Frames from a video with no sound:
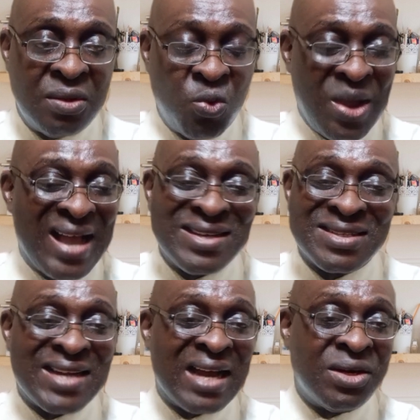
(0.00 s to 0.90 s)
Where
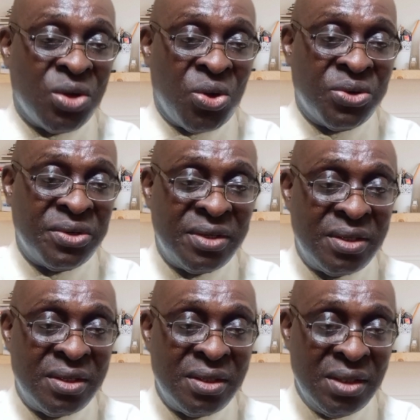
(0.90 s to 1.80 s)
is that done
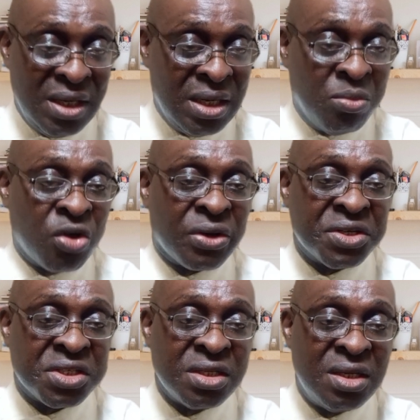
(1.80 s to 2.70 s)
in a
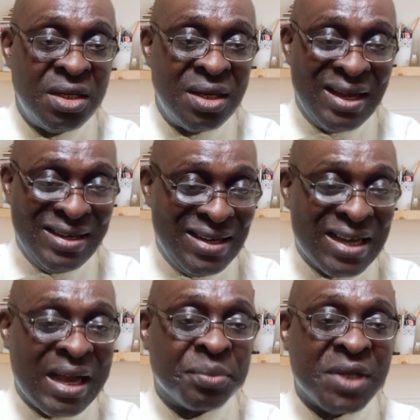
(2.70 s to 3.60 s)
democracy and in a
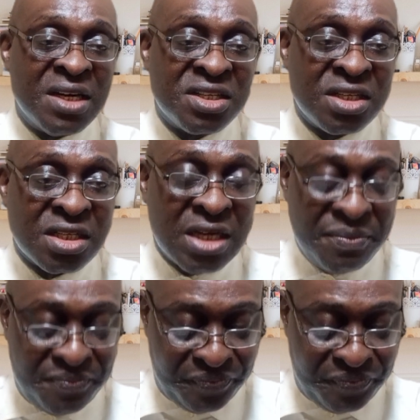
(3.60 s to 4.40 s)
capitalist system?